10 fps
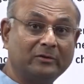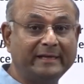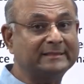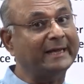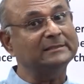
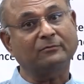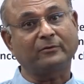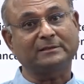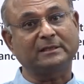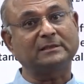these kinds of
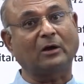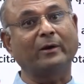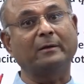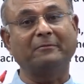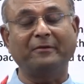questions are
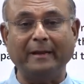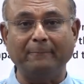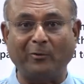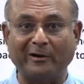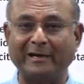going to be very
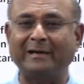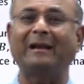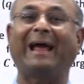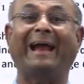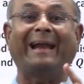important,
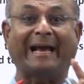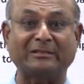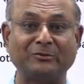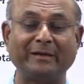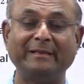and
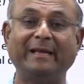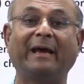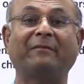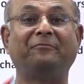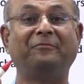actually they
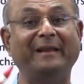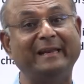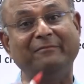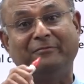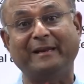are
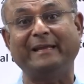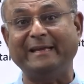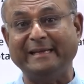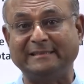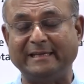very
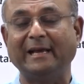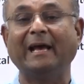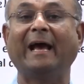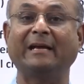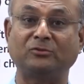easy.
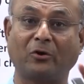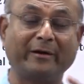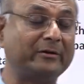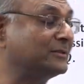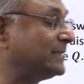As you're
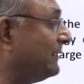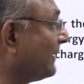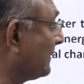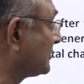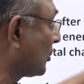going to see
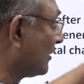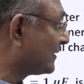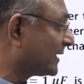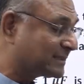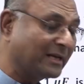when I
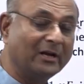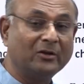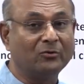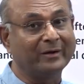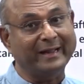solve this,
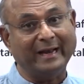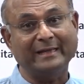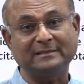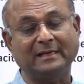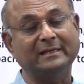you will
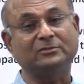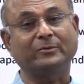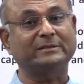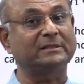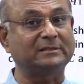realize that these
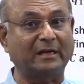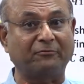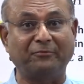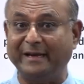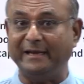questions are
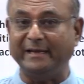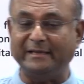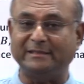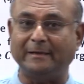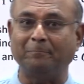very
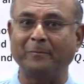easy.